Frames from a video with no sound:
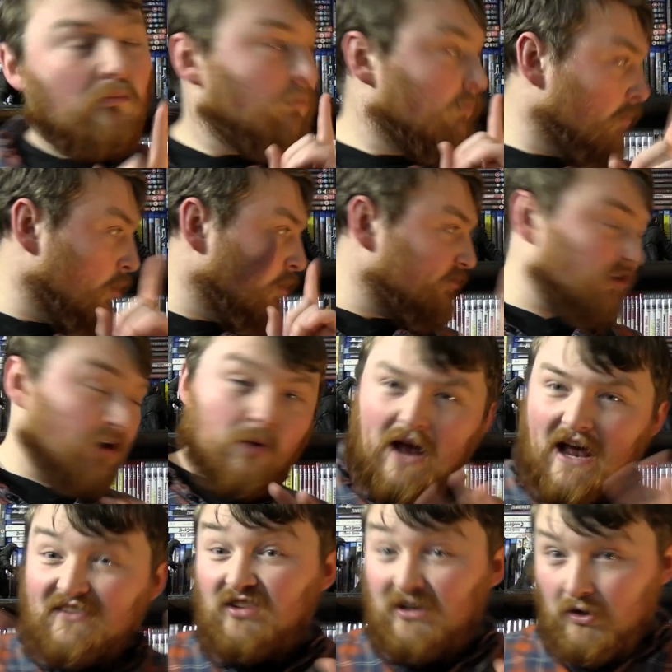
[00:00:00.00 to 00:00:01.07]
more so
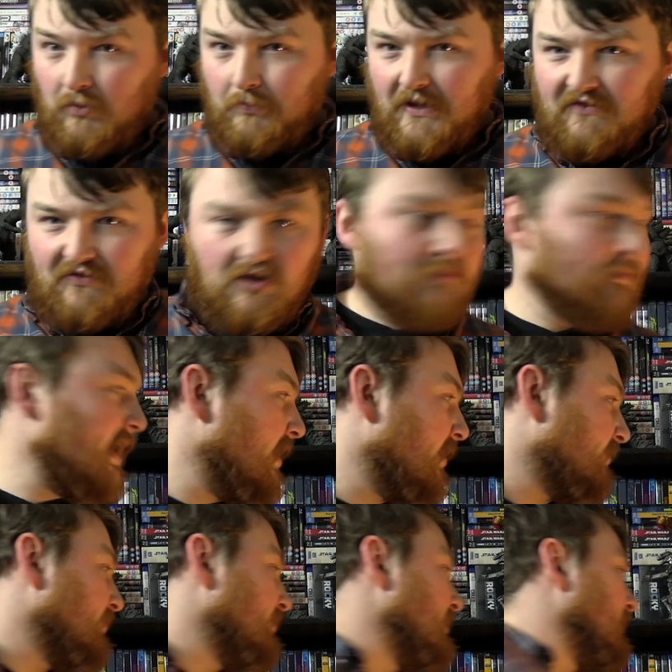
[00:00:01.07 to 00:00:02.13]
as a little bit of a comparison